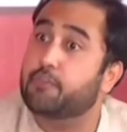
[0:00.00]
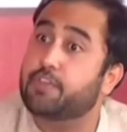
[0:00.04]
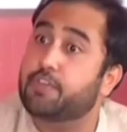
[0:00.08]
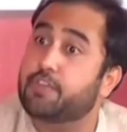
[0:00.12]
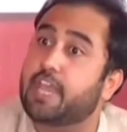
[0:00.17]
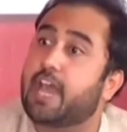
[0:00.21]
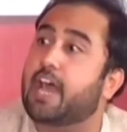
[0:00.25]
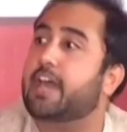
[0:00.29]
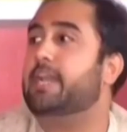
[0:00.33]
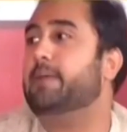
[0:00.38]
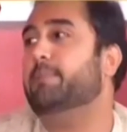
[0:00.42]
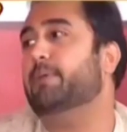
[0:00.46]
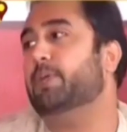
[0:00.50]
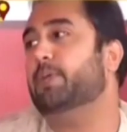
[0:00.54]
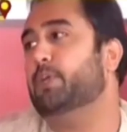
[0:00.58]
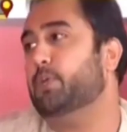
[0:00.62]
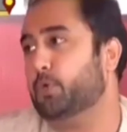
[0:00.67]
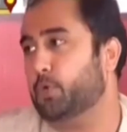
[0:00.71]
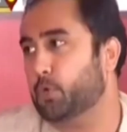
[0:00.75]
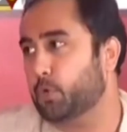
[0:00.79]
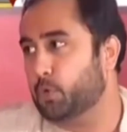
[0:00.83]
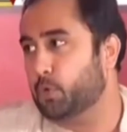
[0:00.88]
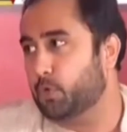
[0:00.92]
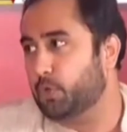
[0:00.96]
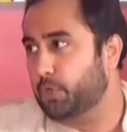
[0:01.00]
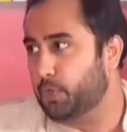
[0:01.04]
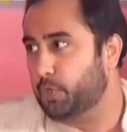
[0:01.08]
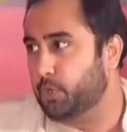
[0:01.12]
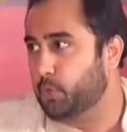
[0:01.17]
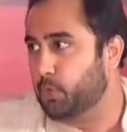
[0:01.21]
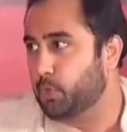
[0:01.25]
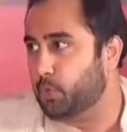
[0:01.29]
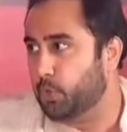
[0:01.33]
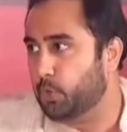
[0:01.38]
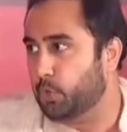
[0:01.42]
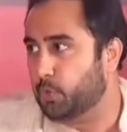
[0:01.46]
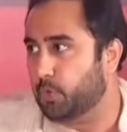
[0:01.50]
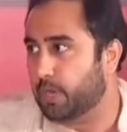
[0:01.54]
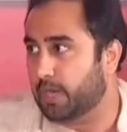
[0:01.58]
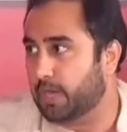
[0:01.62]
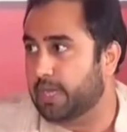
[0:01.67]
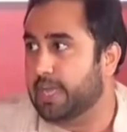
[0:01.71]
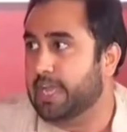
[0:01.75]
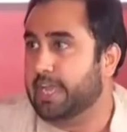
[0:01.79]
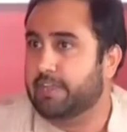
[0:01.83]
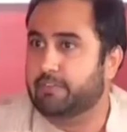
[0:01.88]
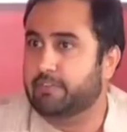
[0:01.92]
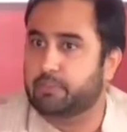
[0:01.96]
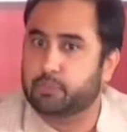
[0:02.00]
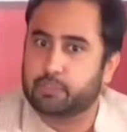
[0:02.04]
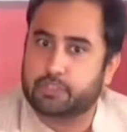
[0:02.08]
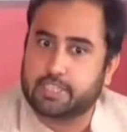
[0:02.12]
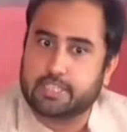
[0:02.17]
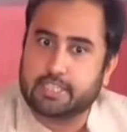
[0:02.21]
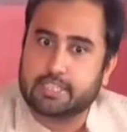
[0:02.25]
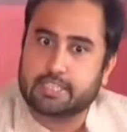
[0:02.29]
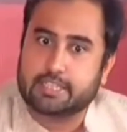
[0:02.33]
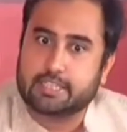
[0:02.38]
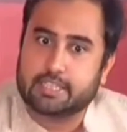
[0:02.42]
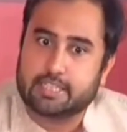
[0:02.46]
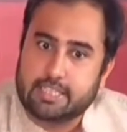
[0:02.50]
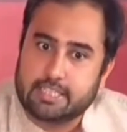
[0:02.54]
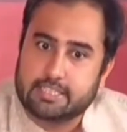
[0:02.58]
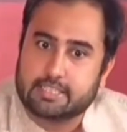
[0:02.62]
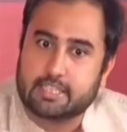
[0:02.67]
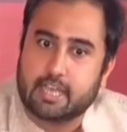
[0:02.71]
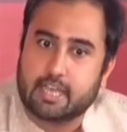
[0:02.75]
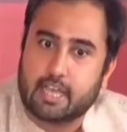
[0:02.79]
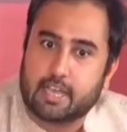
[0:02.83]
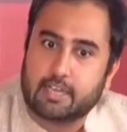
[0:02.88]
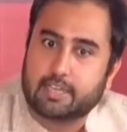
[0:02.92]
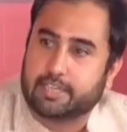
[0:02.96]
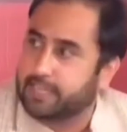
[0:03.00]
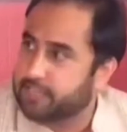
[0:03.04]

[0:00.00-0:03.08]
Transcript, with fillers: we are able to do, do work. If you see the Teen Saal